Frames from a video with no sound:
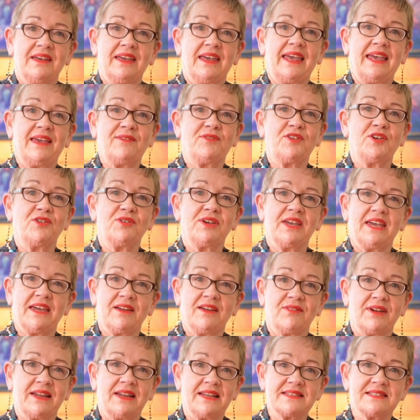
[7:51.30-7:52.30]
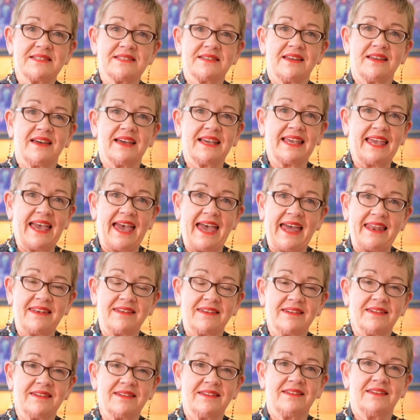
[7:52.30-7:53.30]
if you hear it
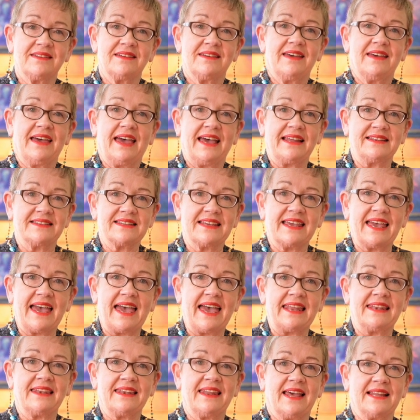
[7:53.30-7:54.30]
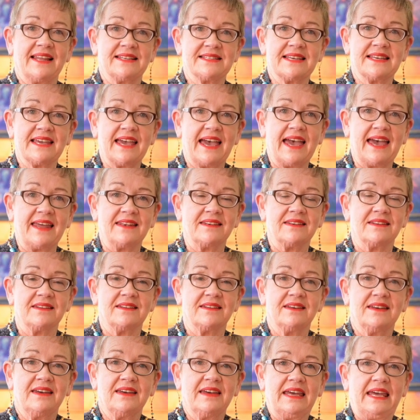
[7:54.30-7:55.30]
again and again and again.
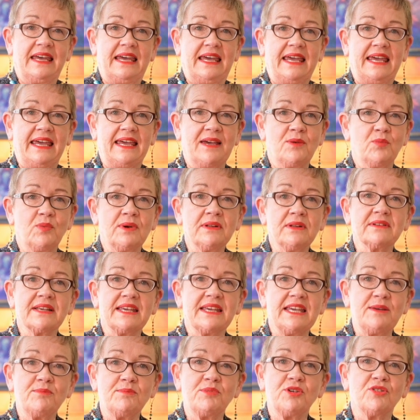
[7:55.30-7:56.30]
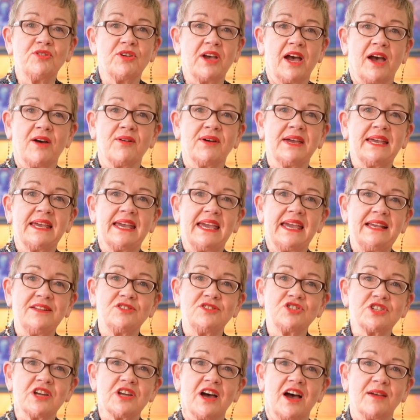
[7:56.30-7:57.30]
It will keep you going
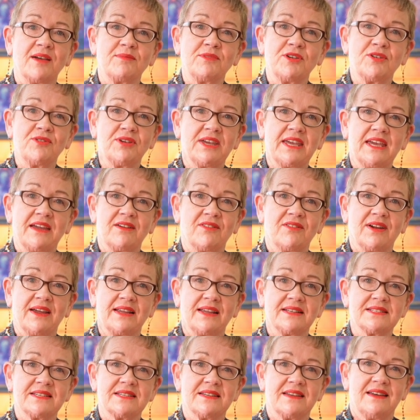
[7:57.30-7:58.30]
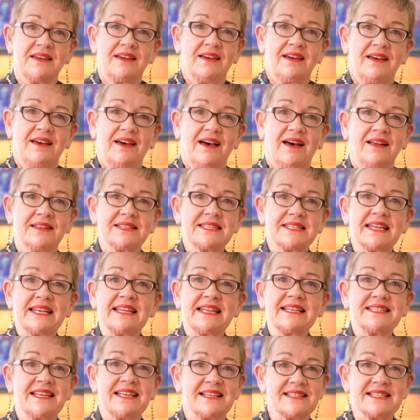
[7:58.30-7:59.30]
each time you hear it until
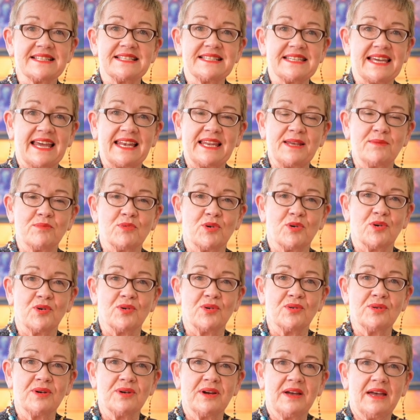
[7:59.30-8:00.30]
it doesn't anymore.